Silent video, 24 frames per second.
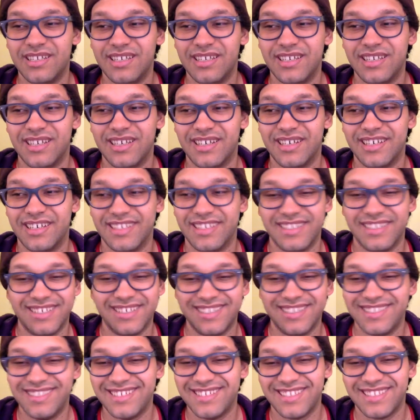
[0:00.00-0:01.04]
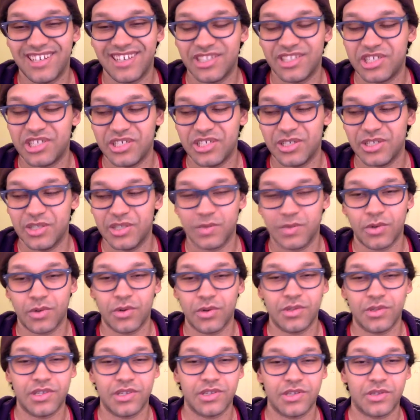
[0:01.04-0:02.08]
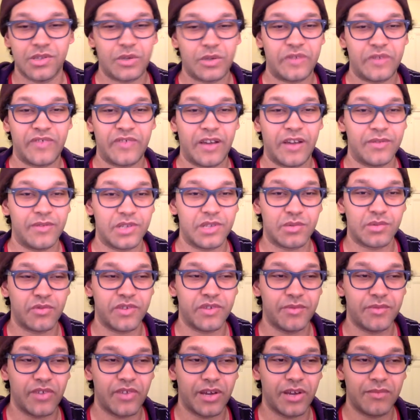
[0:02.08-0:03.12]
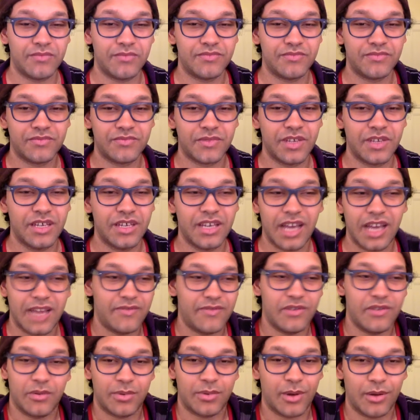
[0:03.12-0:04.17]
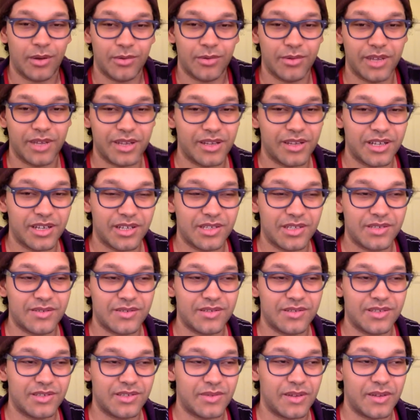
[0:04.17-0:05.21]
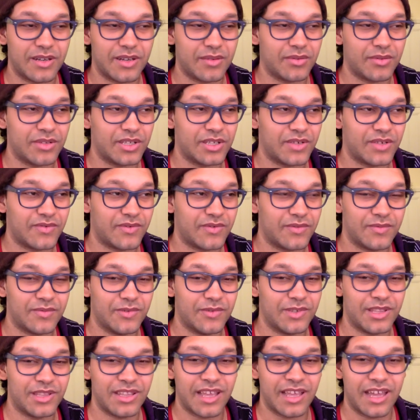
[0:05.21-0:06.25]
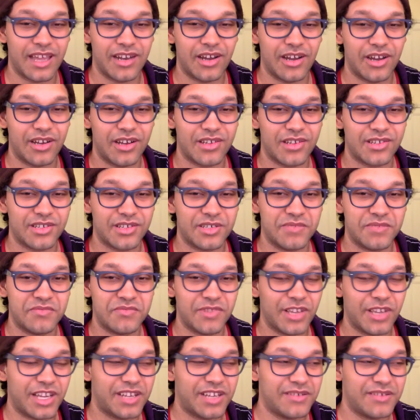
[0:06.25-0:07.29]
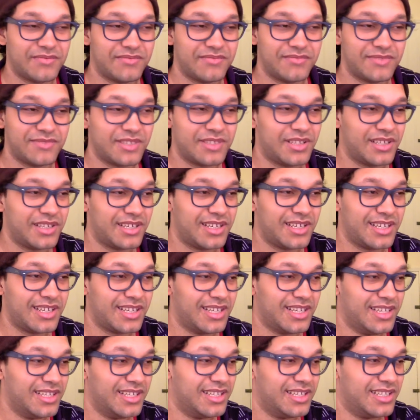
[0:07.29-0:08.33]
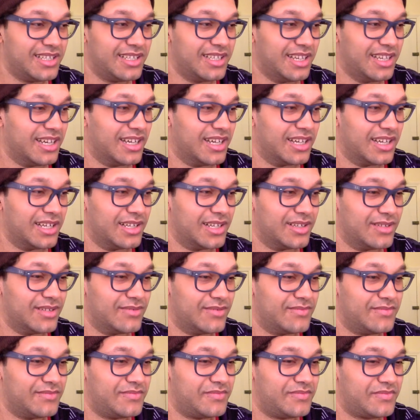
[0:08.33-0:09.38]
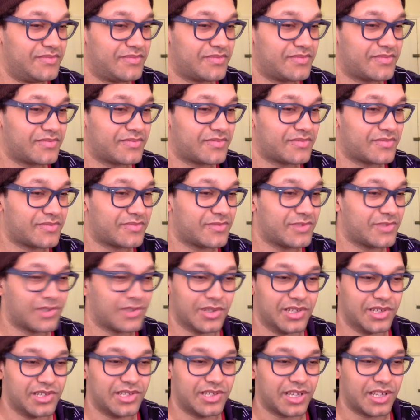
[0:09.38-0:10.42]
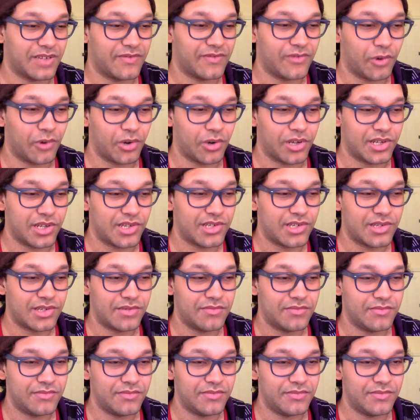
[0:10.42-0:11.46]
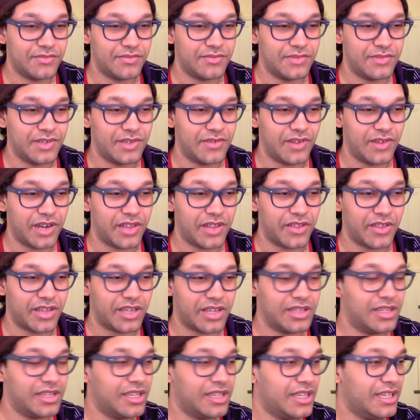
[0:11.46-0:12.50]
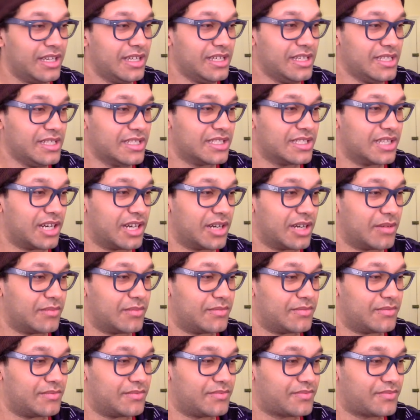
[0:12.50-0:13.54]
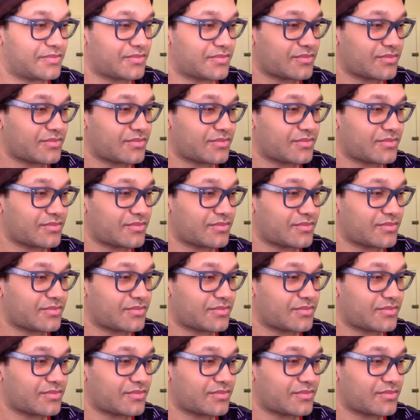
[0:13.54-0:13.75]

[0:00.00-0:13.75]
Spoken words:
uh, Don Cheadle as Rhodes is 35 in this movie. Yeah, I have no problem like suspending belief with that. Honestly, like, um, or at least like 40s, if anything. Um,